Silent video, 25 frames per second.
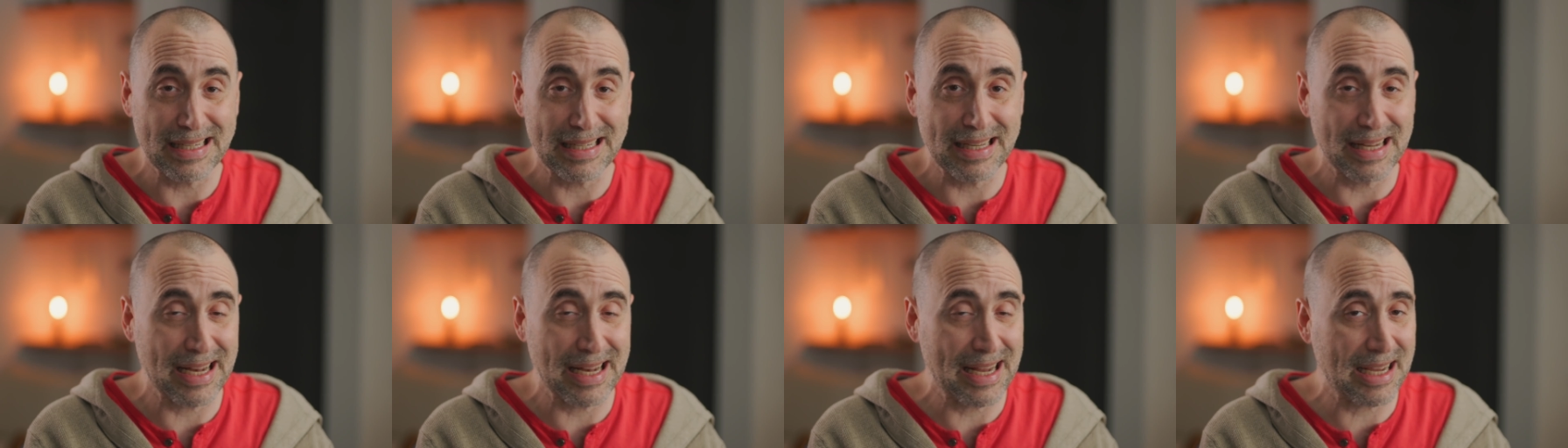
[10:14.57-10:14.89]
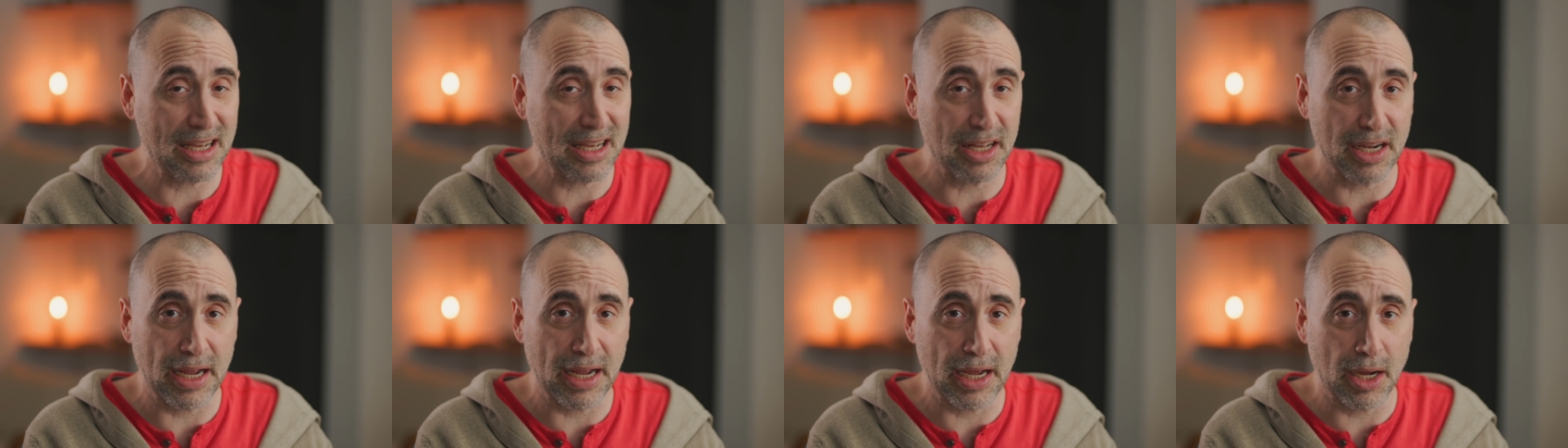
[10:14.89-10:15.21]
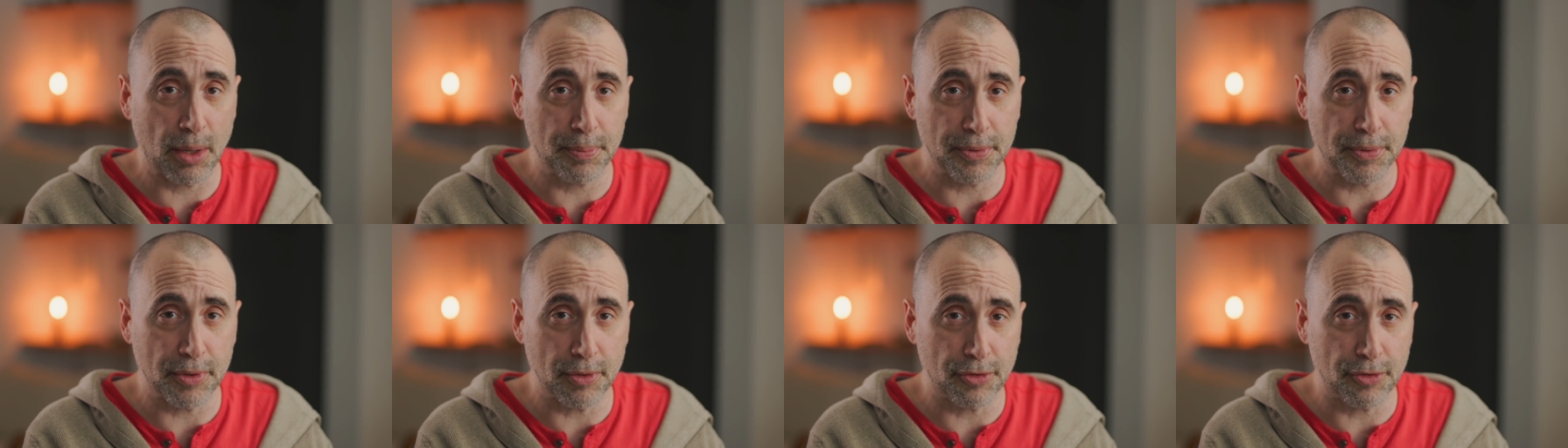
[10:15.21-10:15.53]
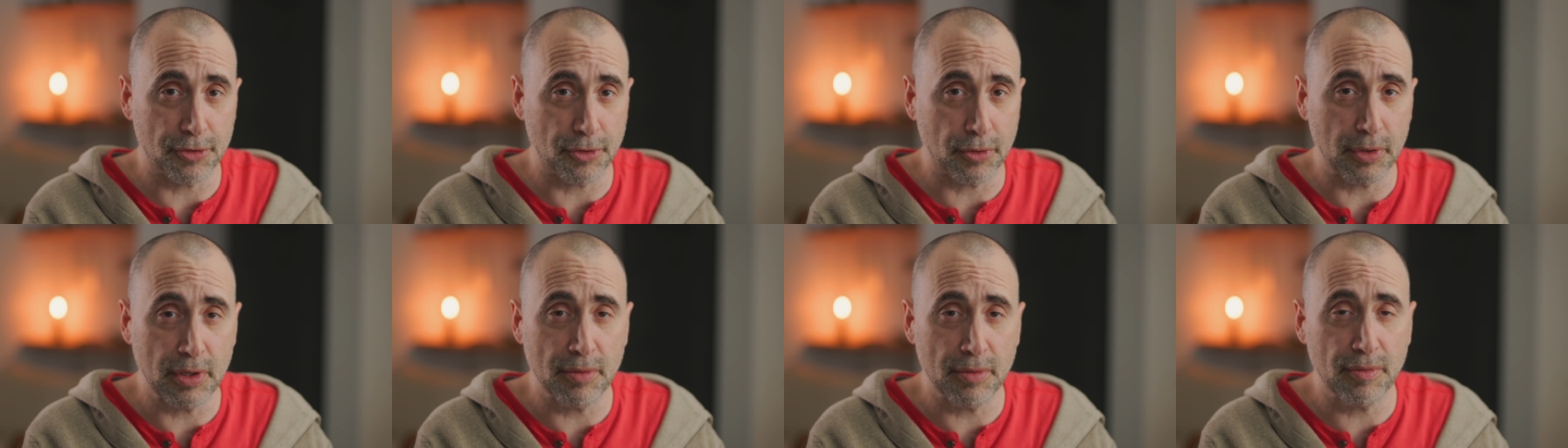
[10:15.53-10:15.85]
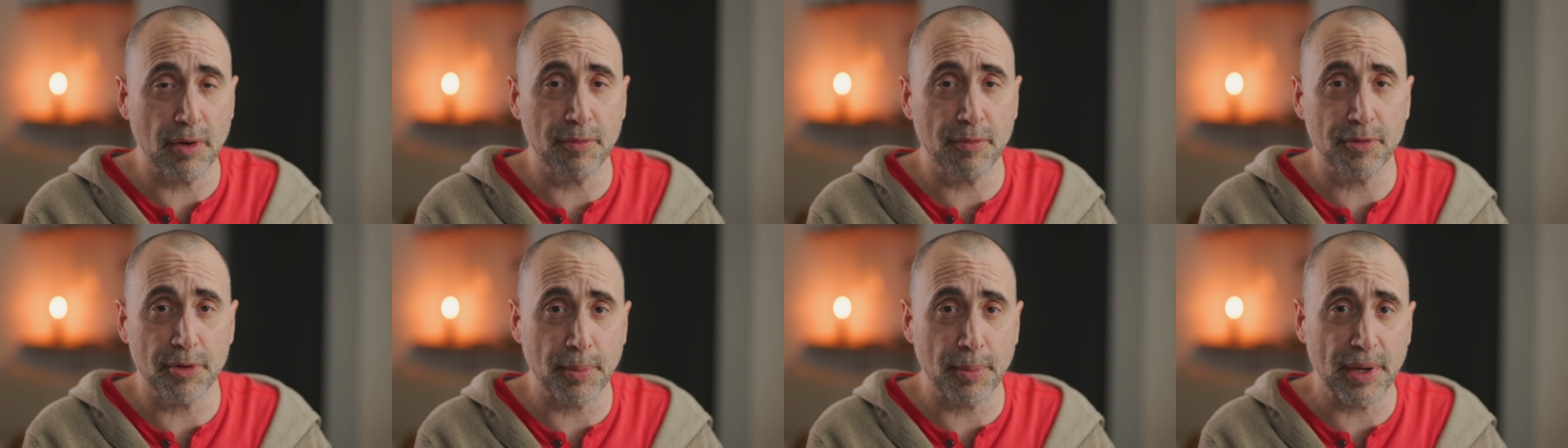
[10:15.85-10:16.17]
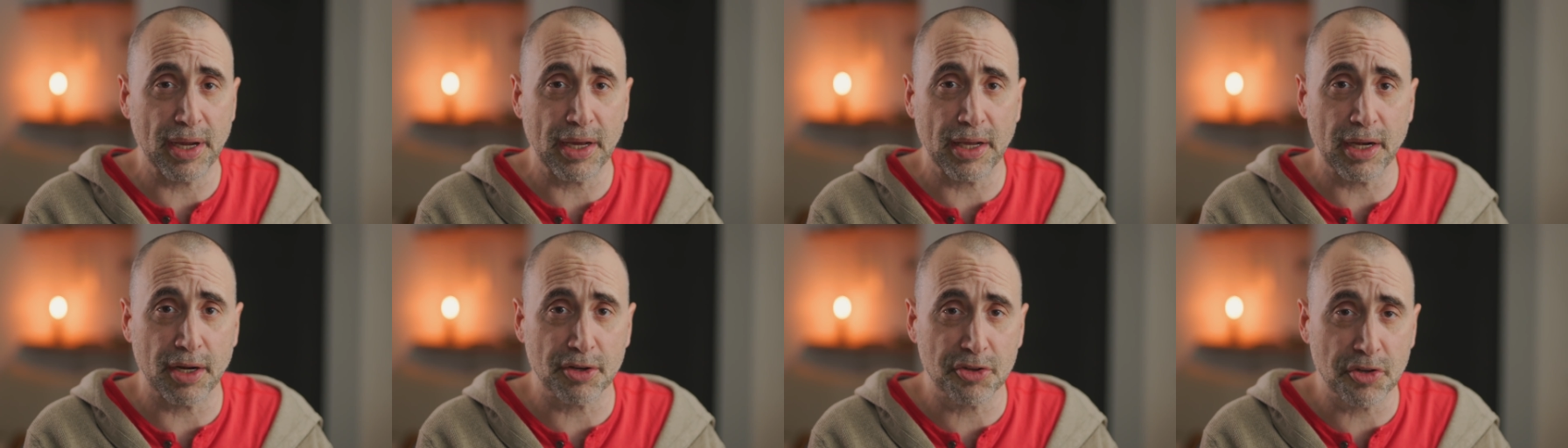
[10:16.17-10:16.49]
it ain't going to help you. So even if you're
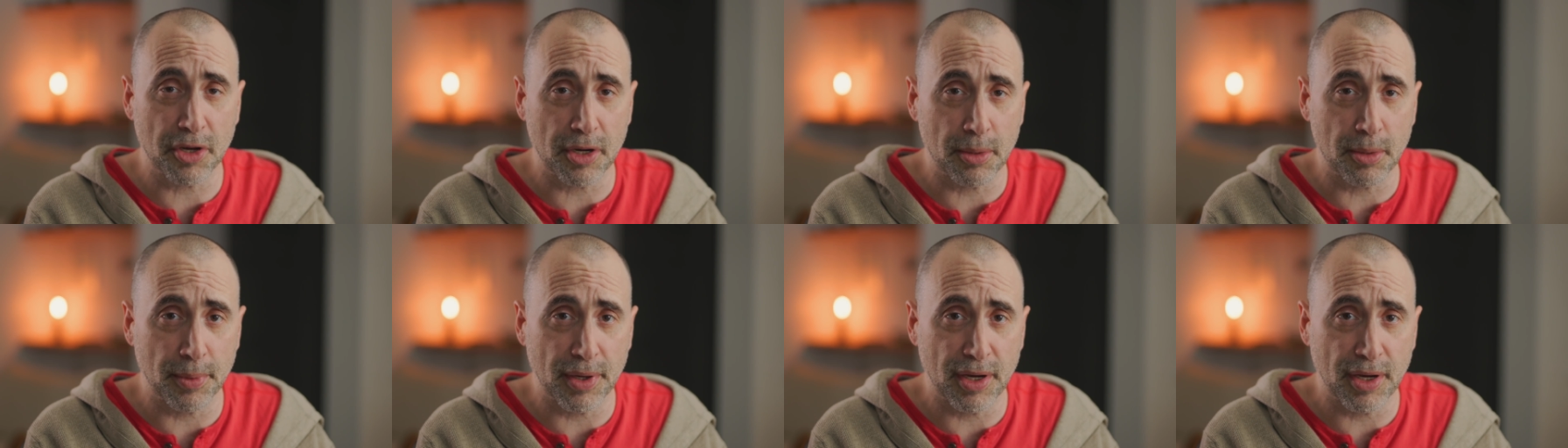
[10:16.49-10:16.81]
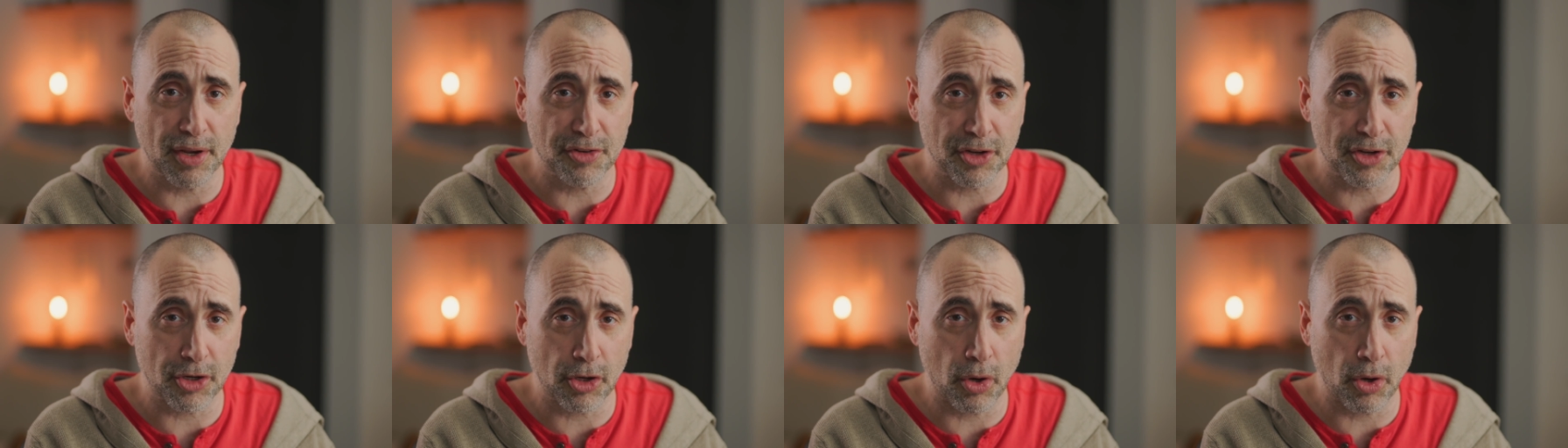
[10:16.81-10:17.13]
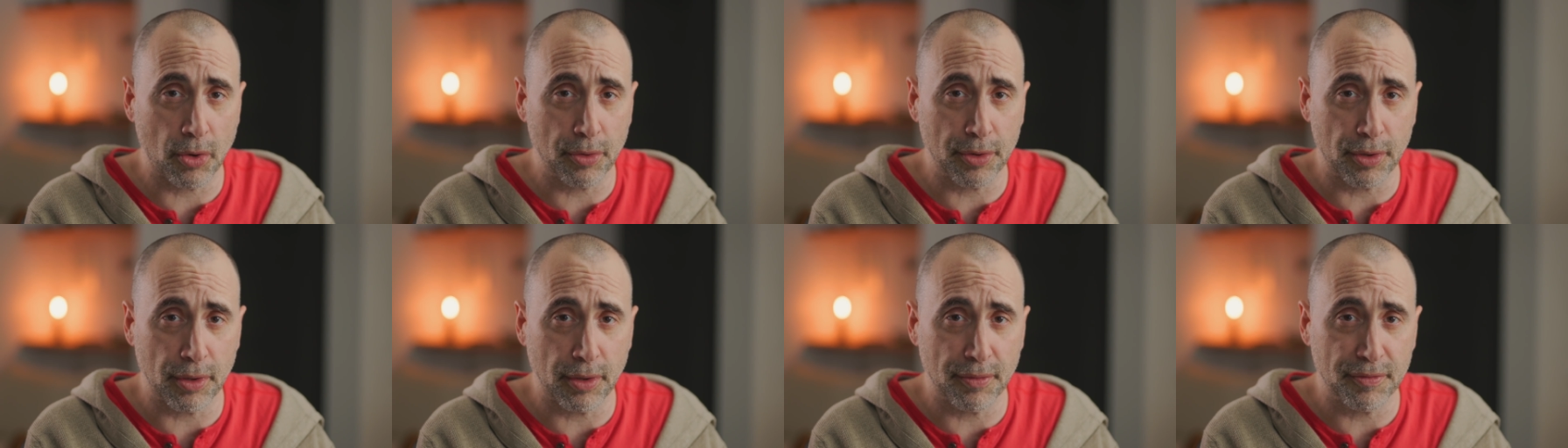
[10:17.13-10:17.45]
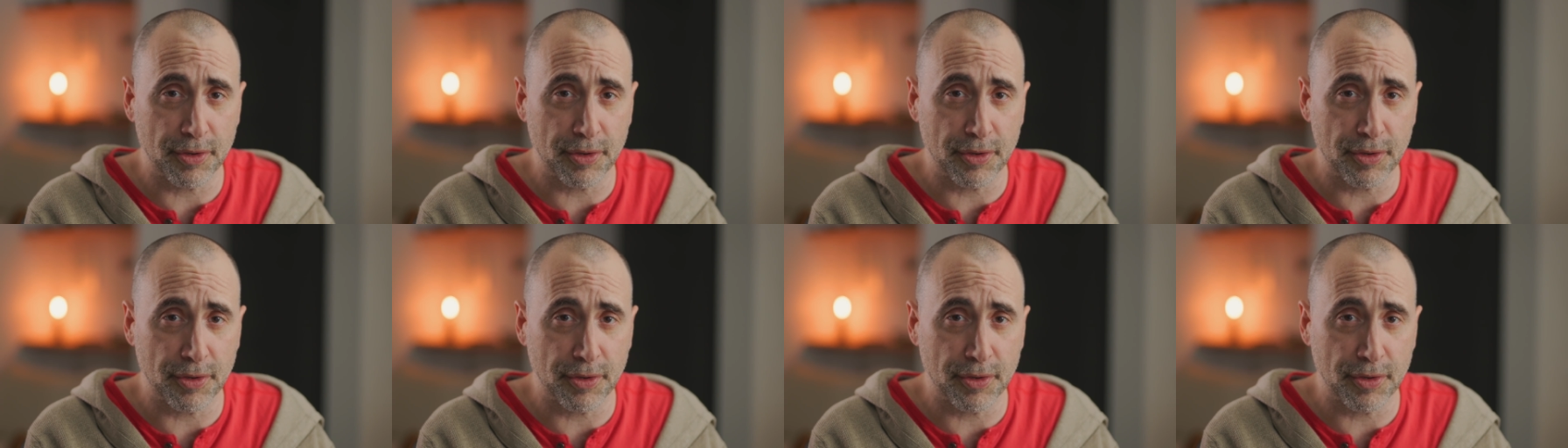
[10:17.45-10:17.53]
making a ton of money as a coder,